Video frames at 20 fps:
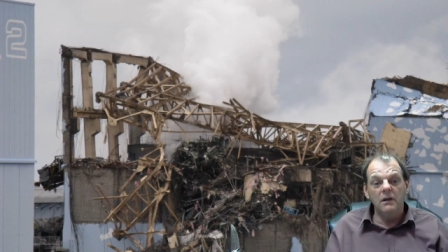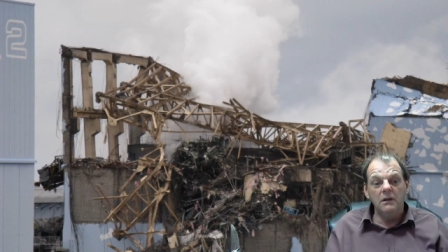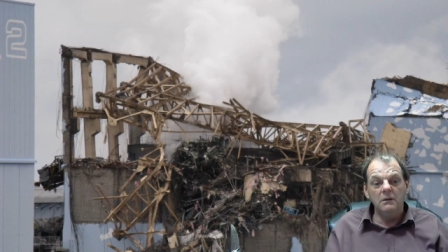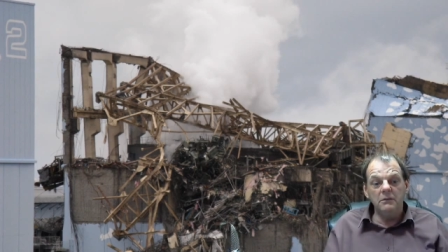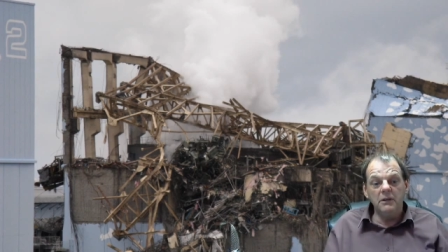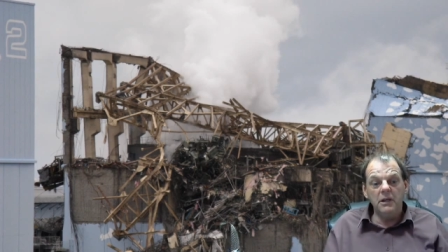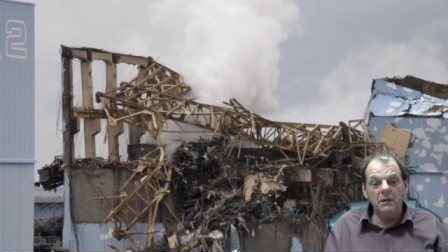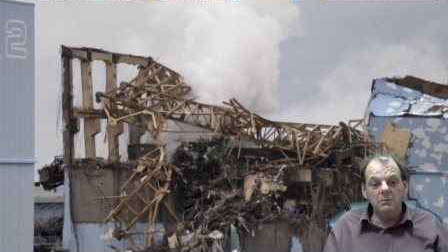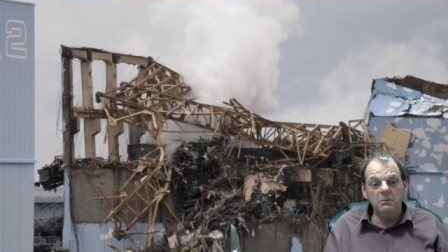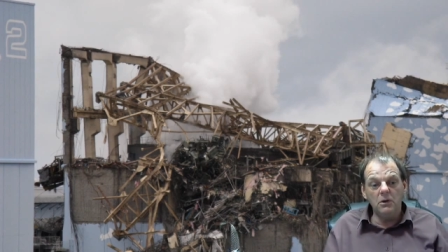
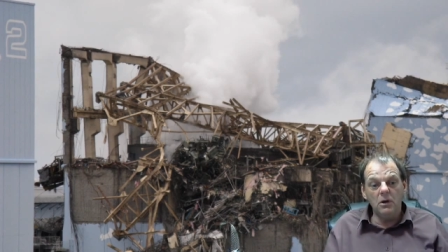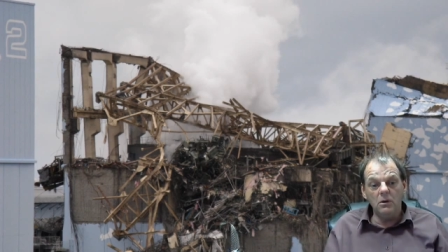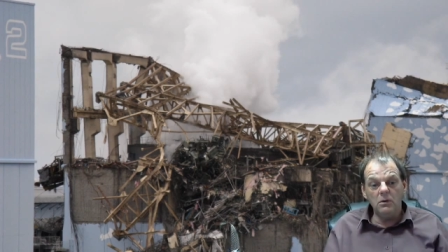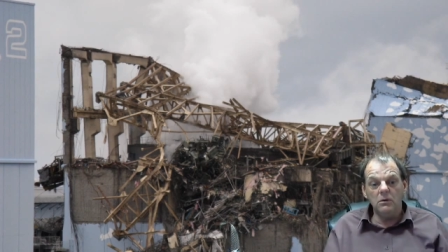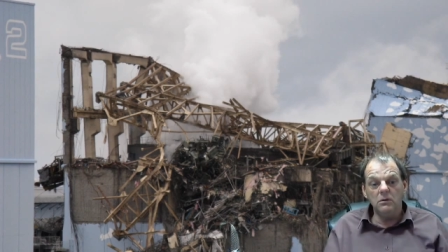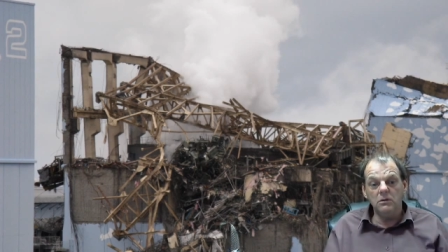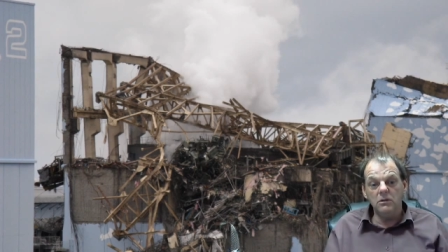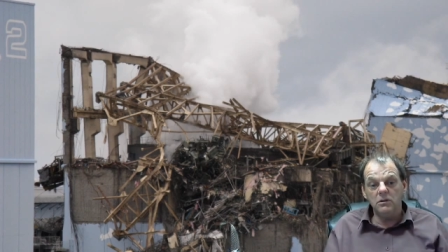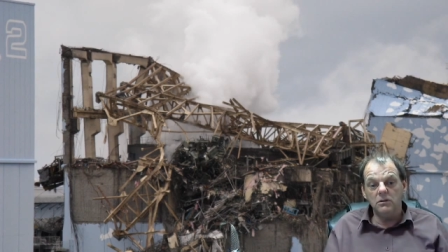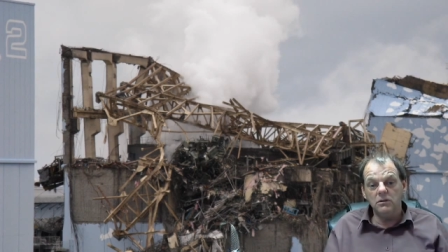Let me keep
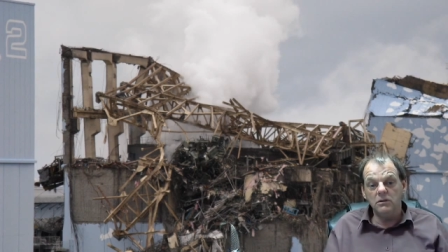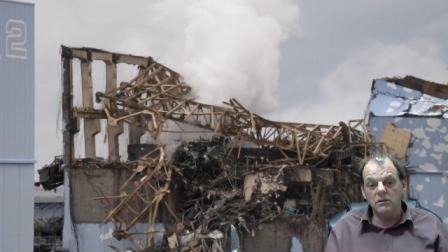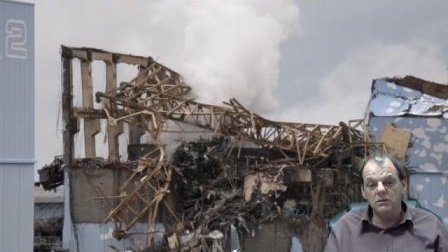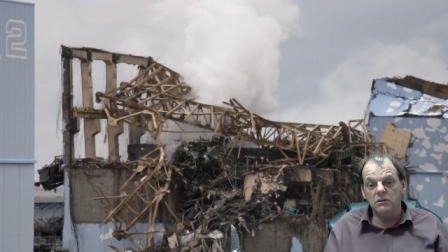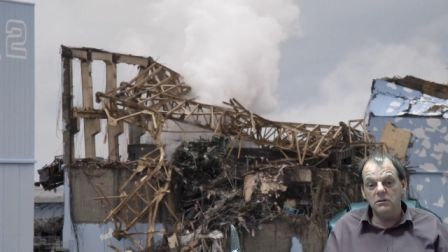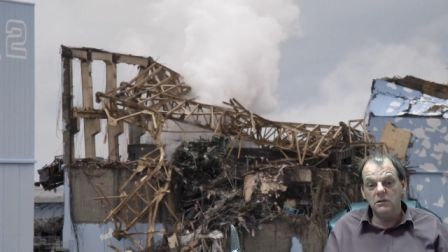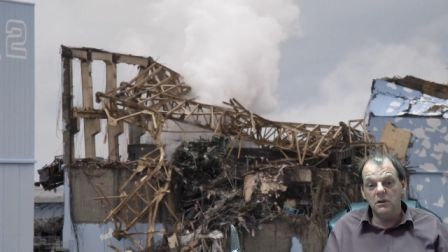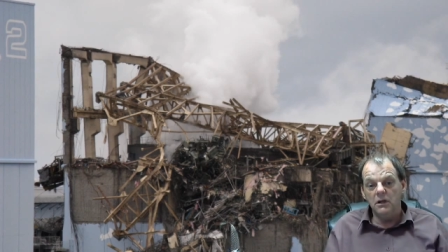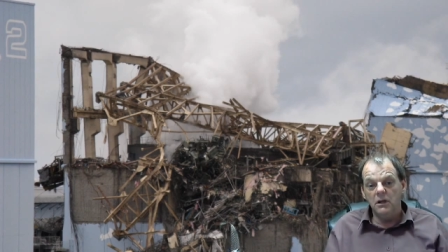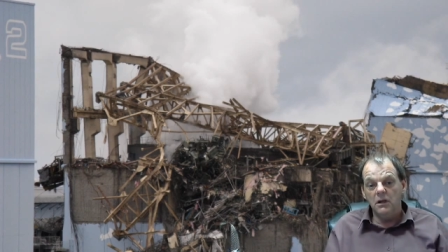going because
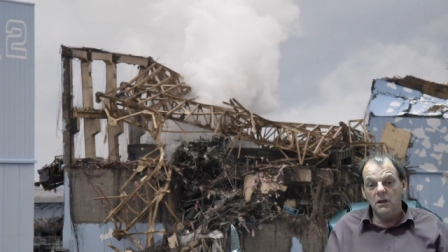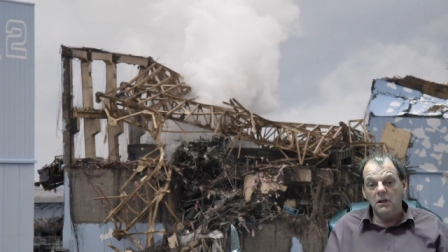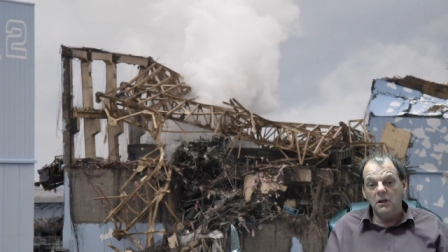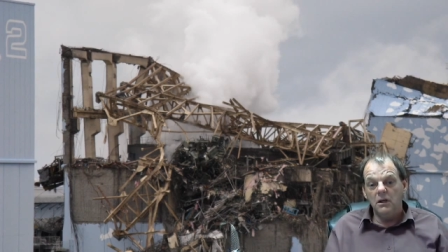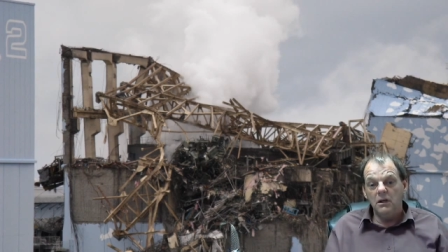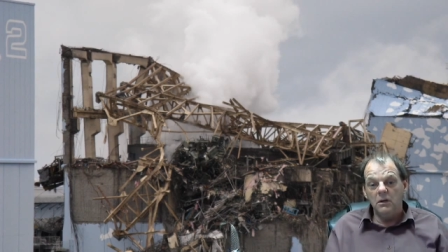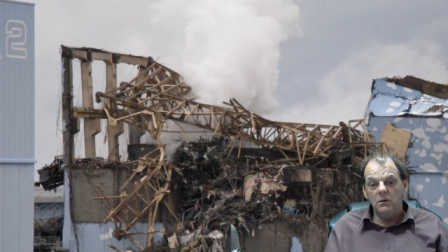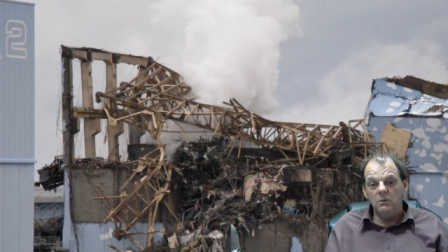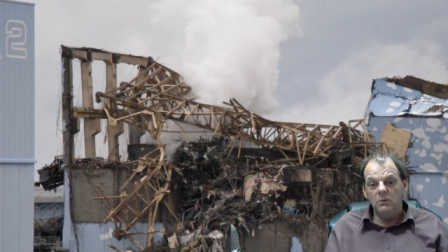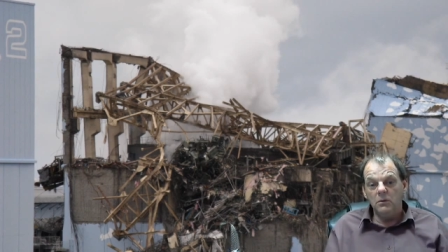there's
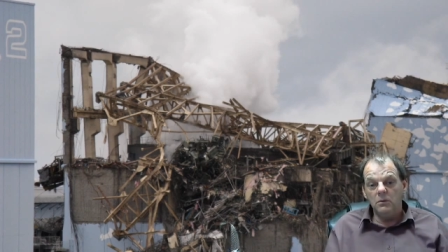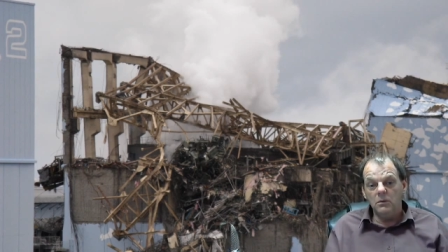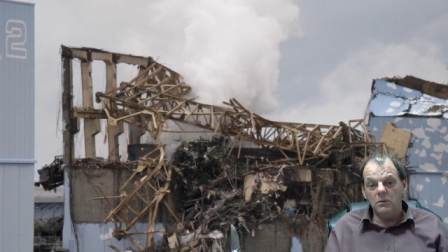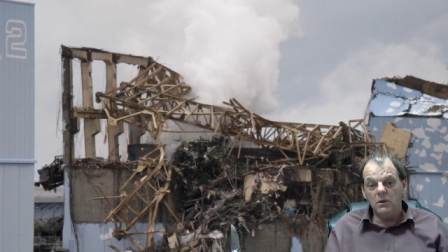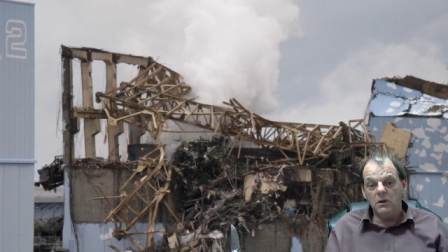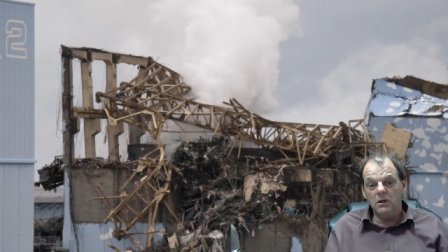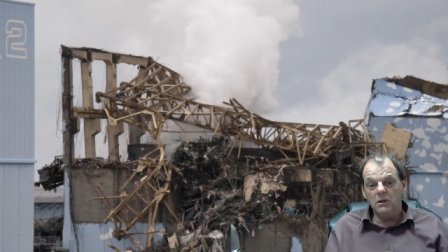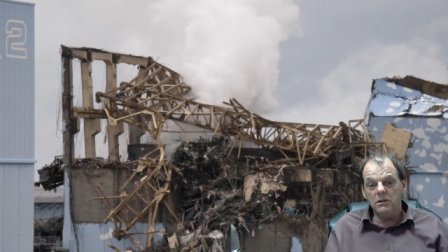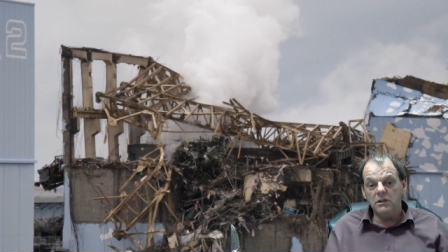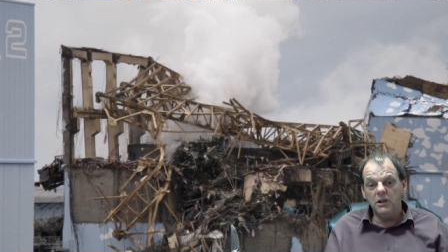
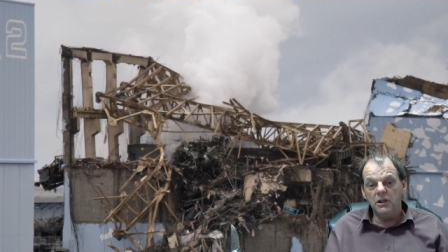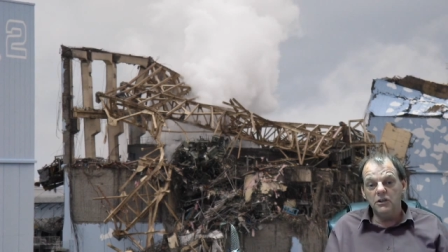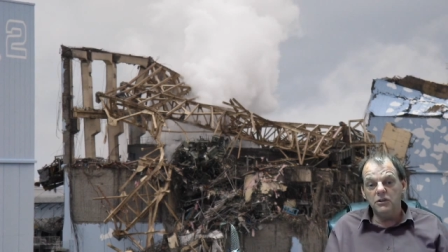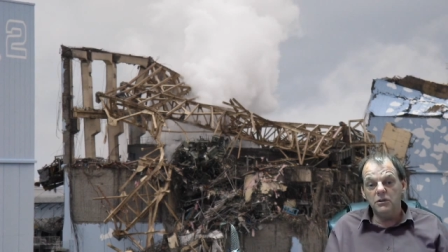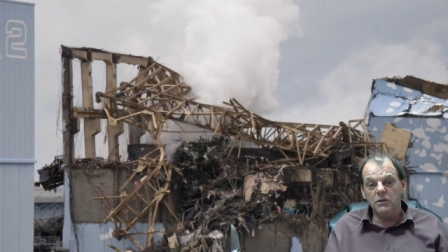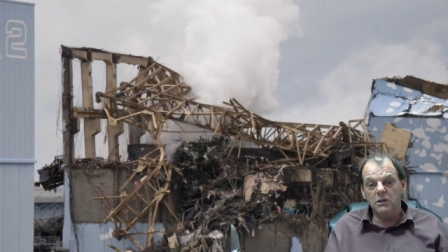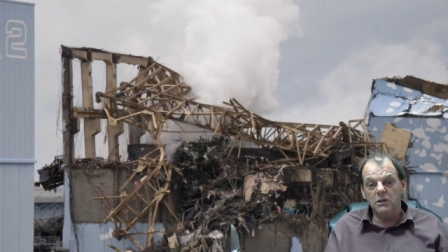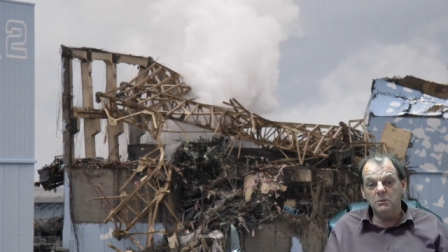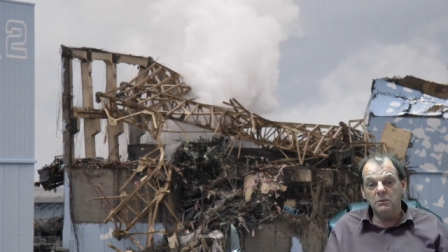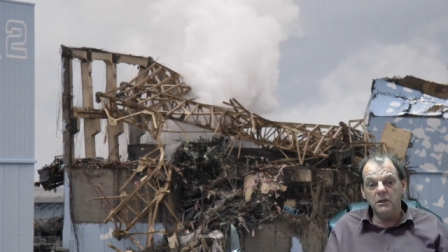we're on a
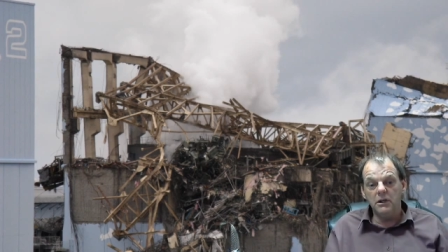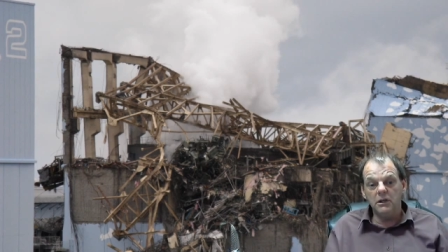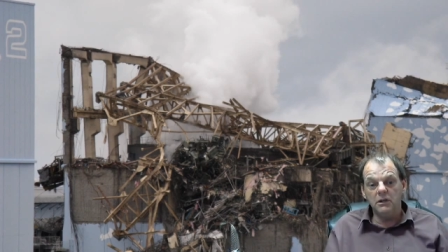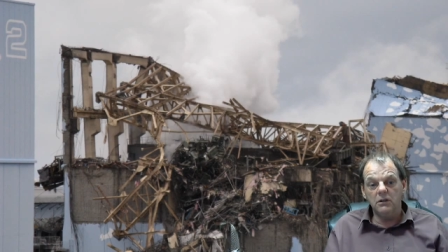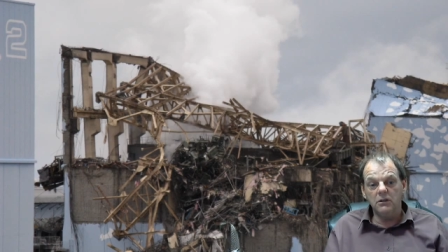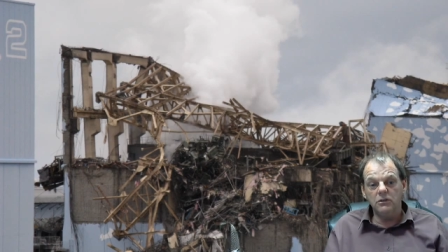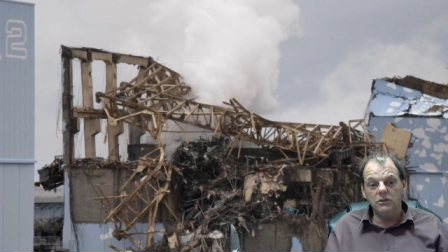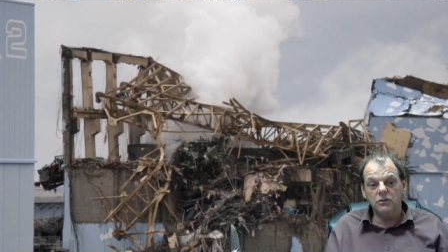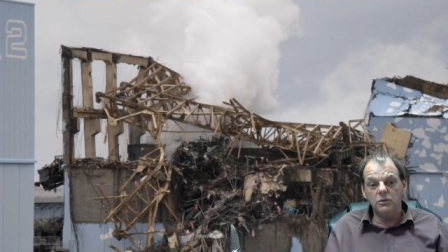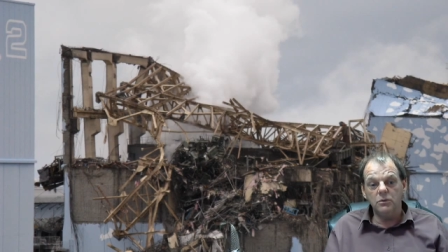schedule and we got
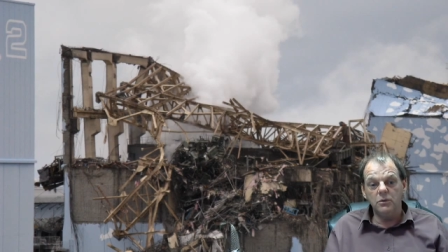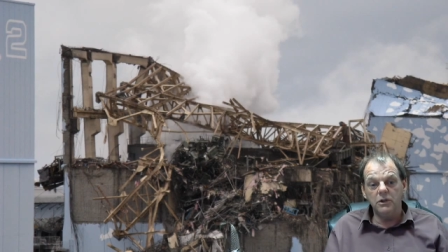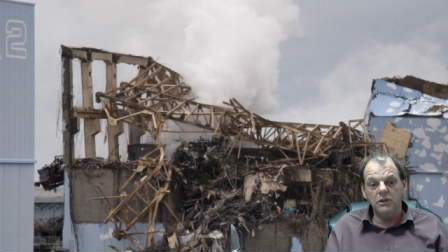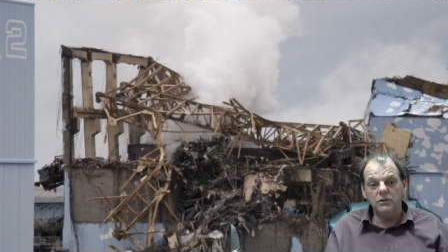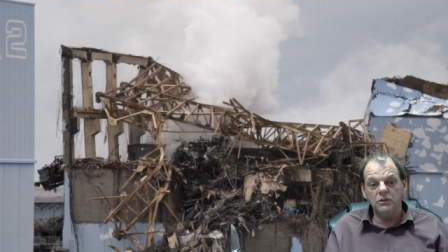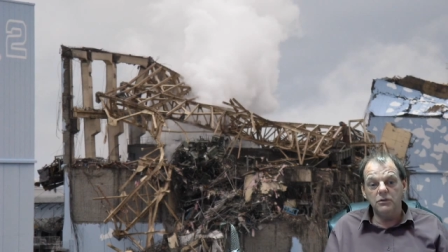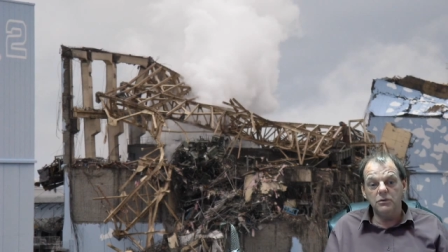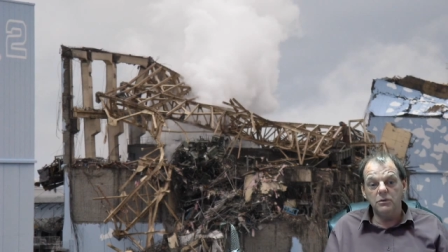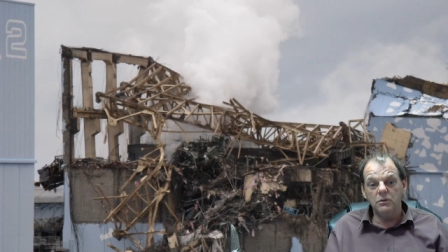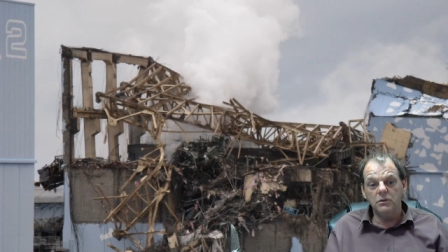to
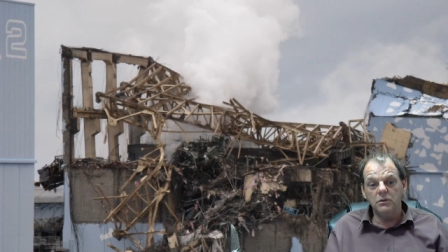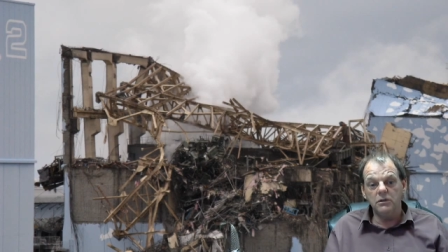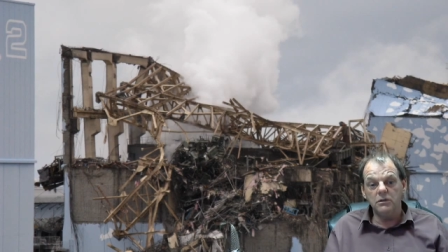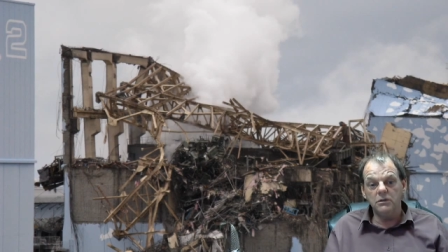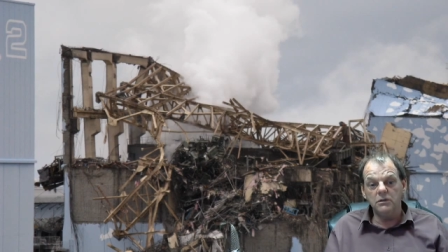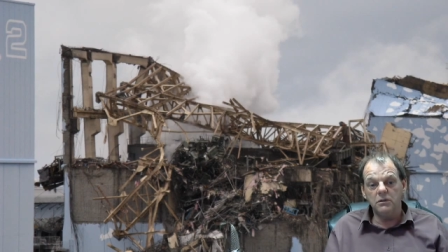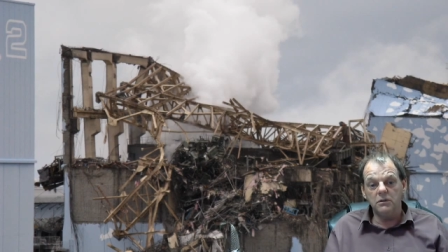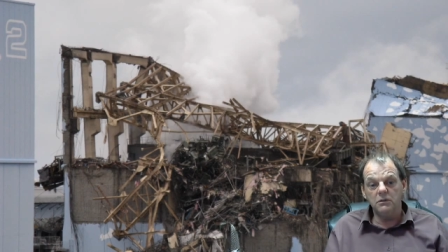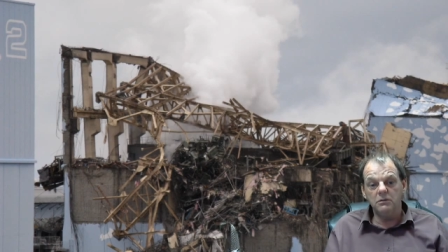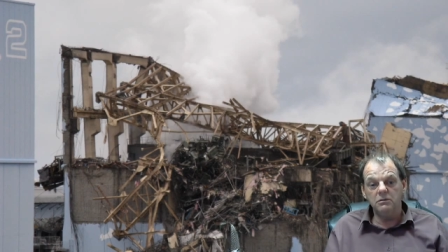squeeze through this
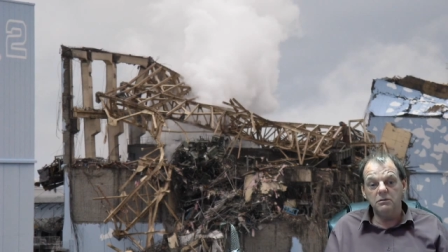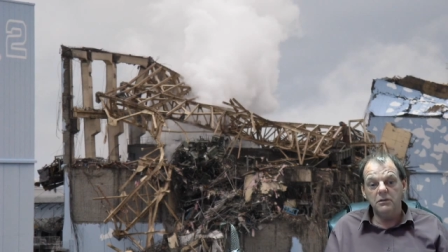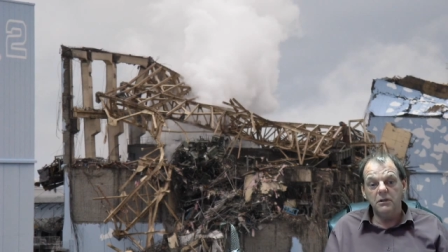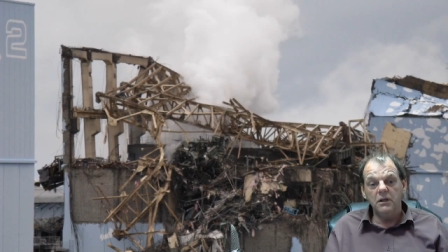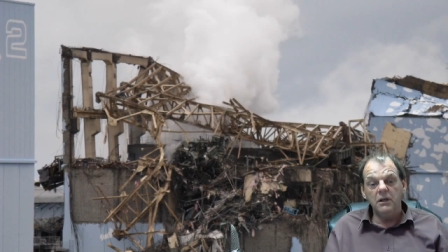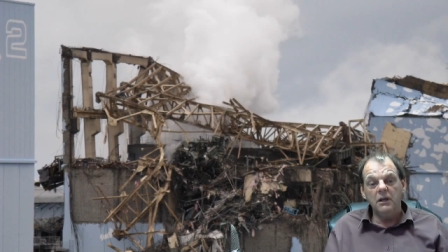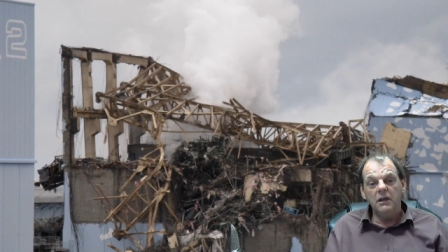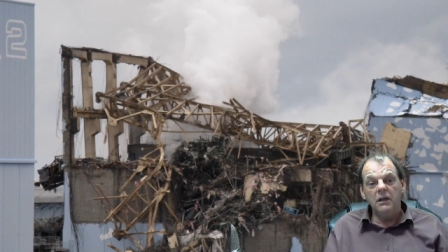stuff.